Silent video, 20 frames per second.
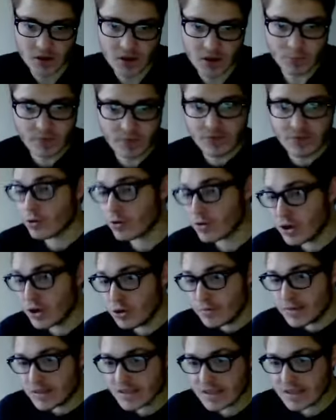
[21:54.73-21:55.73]
Before
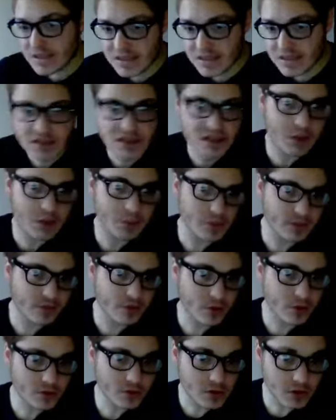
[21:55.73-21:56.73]
humans existed,
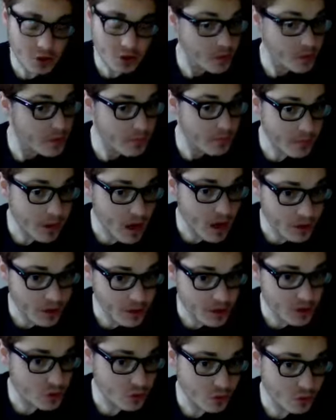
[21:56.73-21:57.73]
before the human
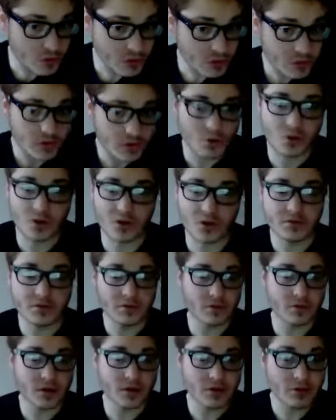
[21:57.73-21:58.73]
molecule or
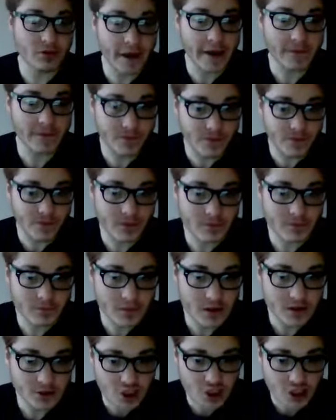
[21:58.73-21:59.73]
the life
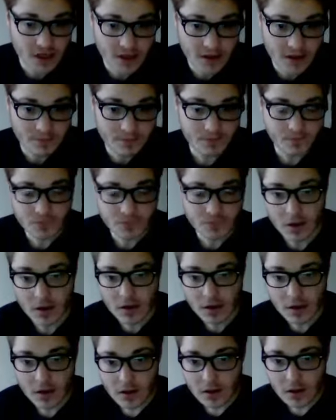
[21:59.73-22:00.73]
gene
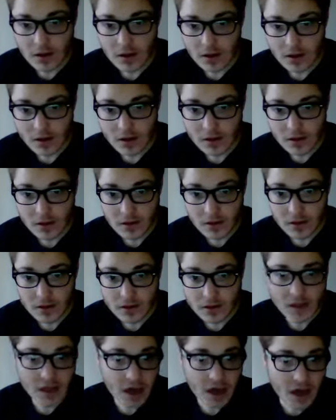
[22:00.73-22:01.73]

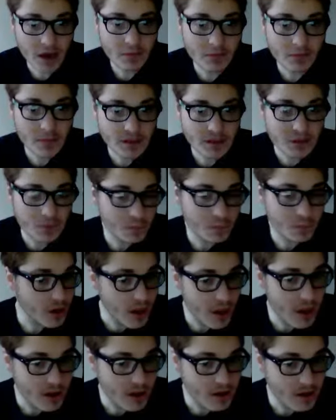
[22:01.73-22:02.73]
came into
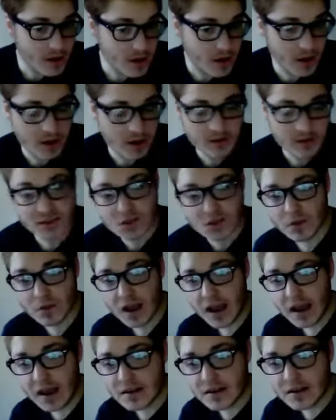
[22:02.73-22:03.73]
play on this
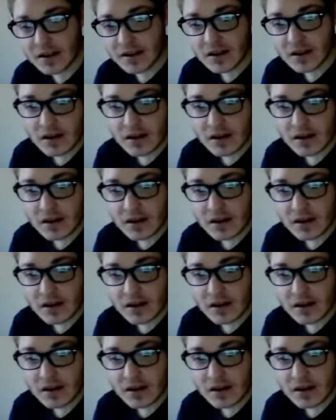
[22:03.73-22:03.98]
planet,